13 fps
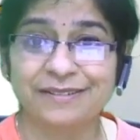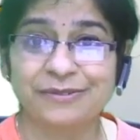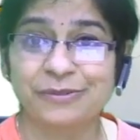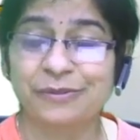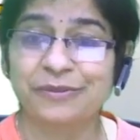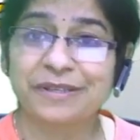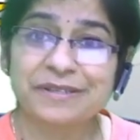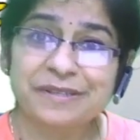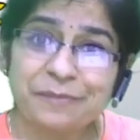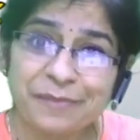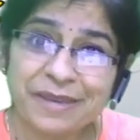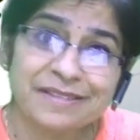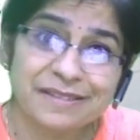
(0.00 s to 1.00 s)
So there's a
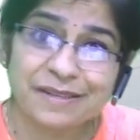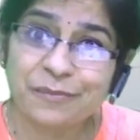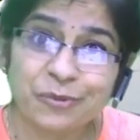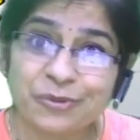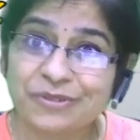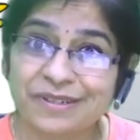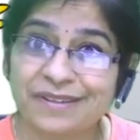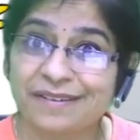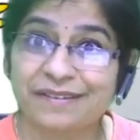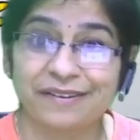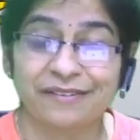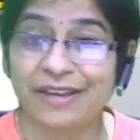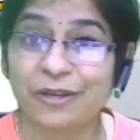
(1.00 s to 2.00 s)
mixed emotion
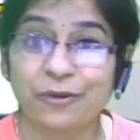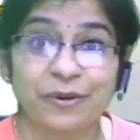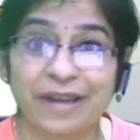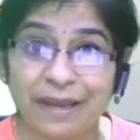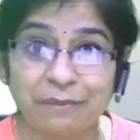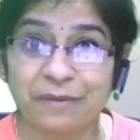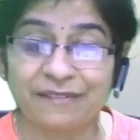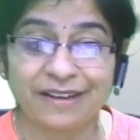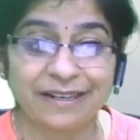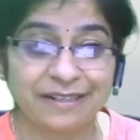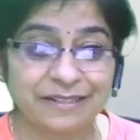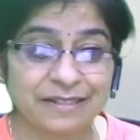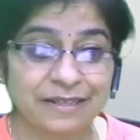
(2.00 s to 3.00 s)
here when you are ambivalent.